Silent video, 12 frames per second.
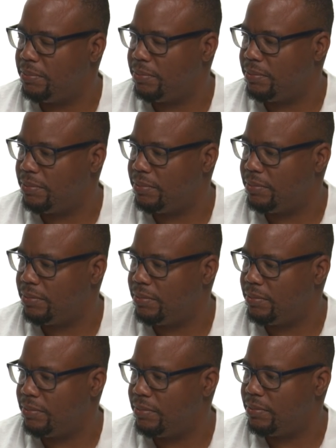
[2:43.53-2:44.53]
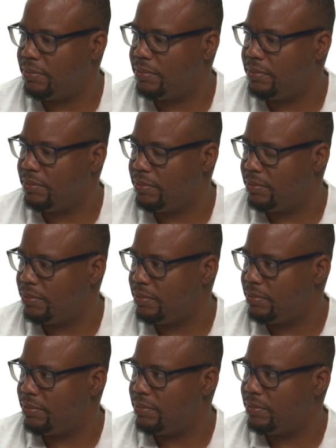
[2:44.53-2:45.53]

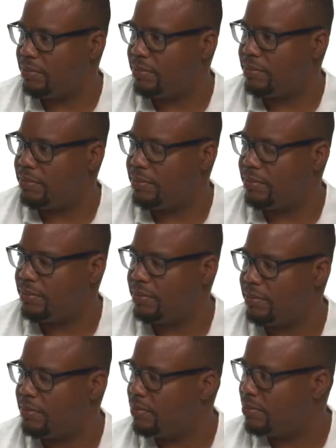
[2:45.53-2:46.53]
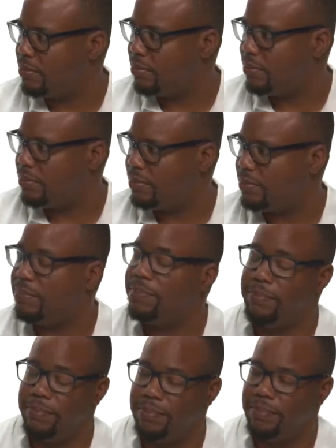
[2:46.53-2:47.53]

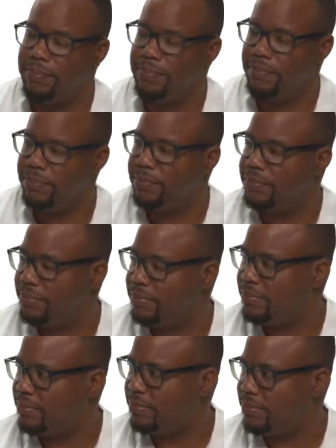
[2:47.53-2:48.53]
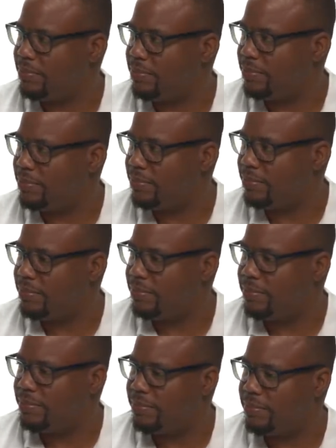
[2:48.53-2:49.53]

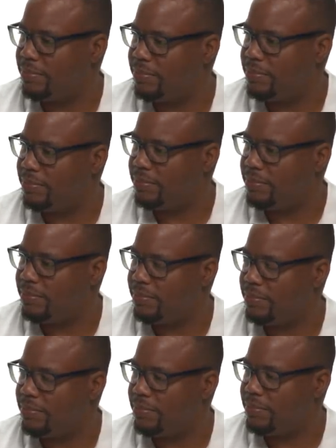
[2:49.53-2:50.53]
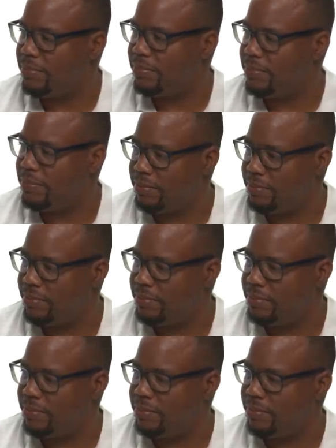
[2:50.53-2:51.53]
No words are spoken by the person on screen.